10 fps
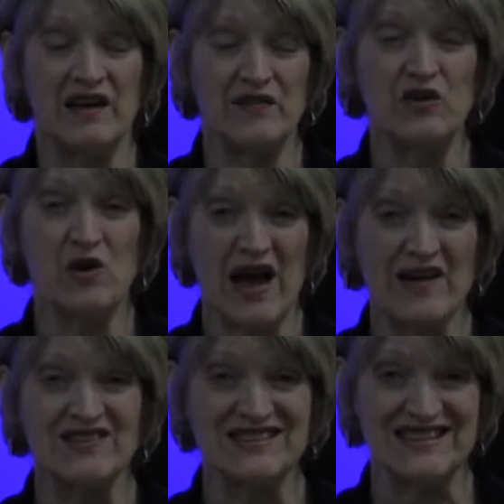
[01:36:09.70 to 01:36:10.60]
If you
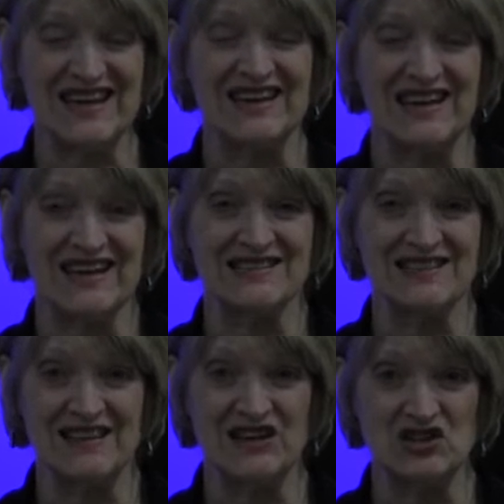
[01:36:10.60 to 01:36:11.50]
have a
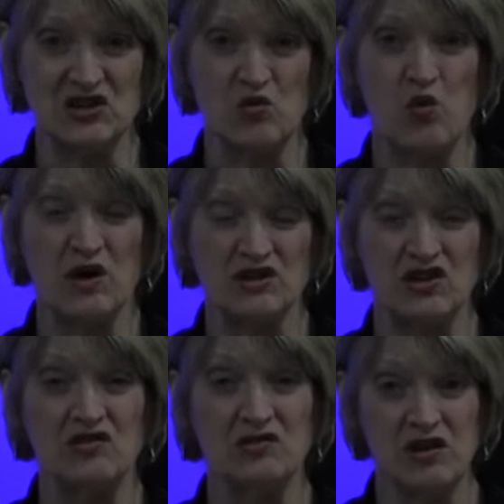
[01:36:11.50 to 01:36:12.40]
CNS lesion, what
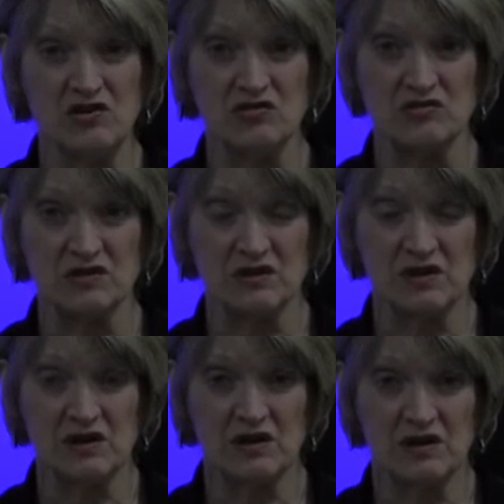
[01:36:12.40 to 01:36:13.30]
do you lose?
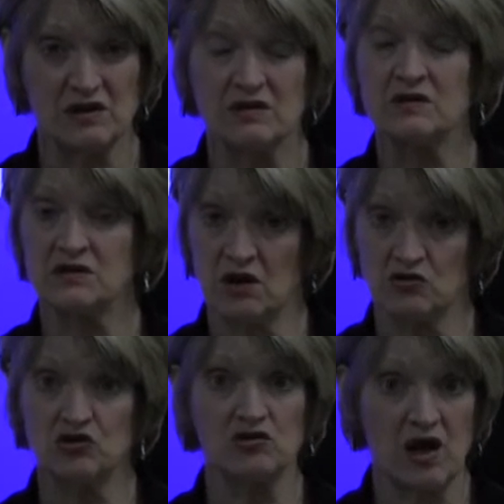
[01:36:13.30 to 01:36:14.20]

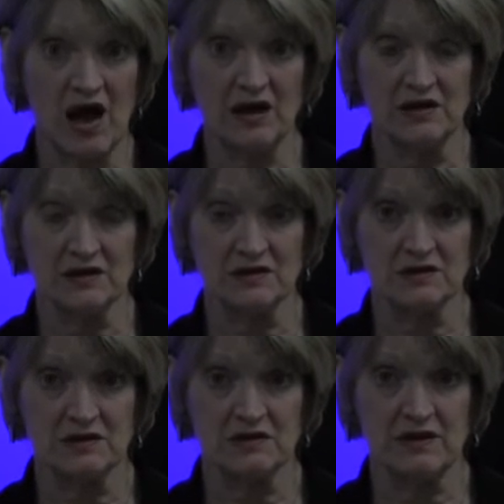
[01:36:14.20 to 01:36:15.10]
Social
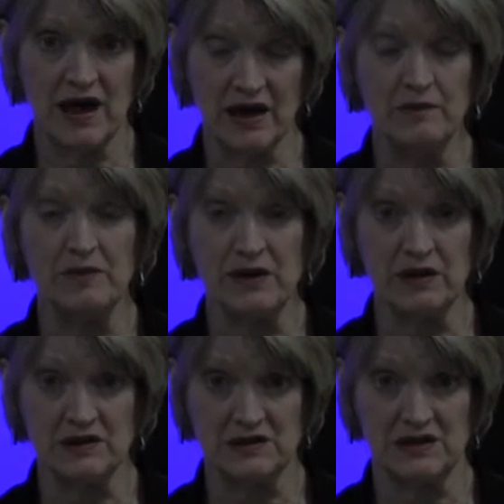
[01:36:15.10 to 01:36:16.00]
continence. That
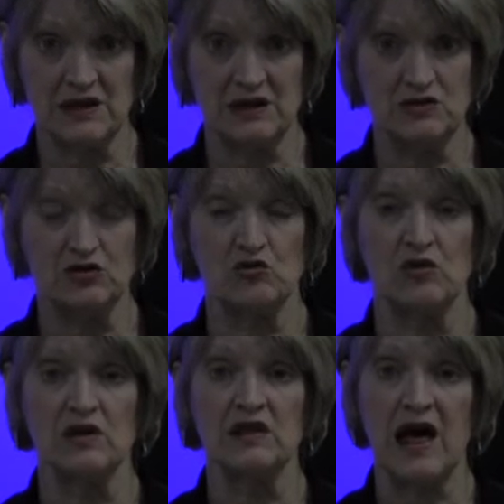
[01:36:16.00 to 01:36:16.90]
ability to
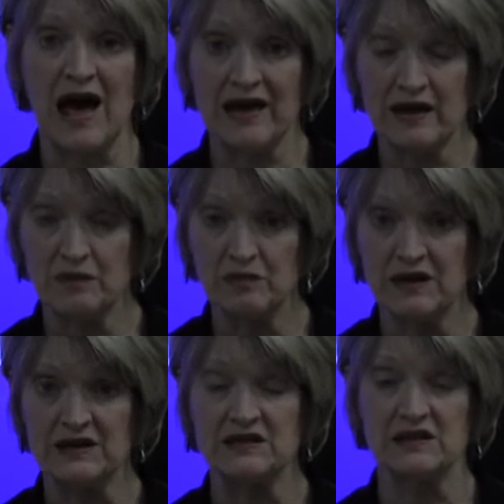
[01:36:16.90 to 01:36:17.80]

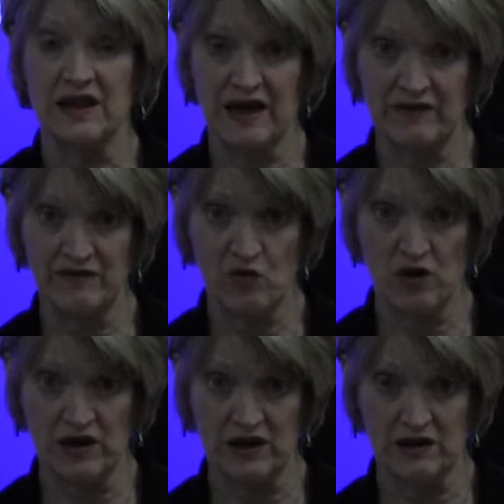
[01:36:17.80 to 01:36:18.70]
reliably delay
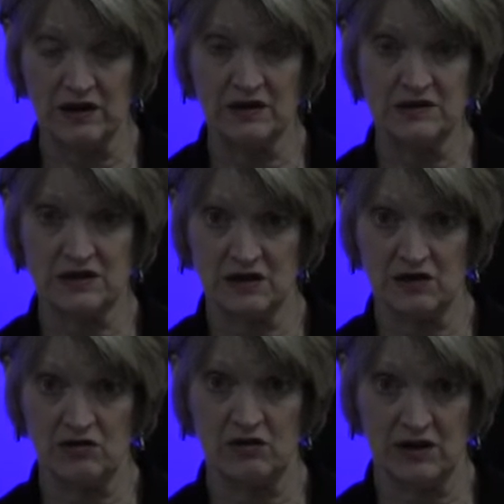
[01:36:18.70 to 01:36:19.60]
voiding
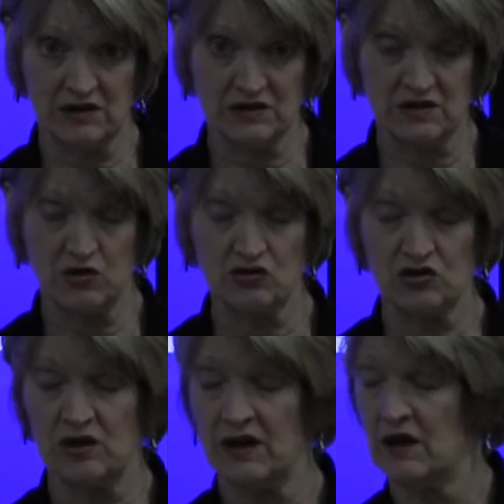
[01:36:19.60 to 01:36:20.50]
until it's
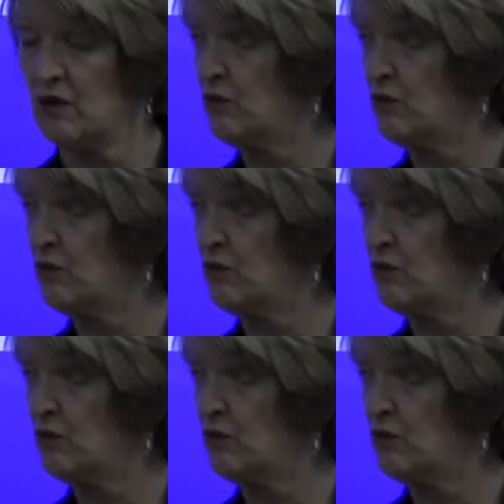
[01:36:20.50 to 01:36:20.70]
socially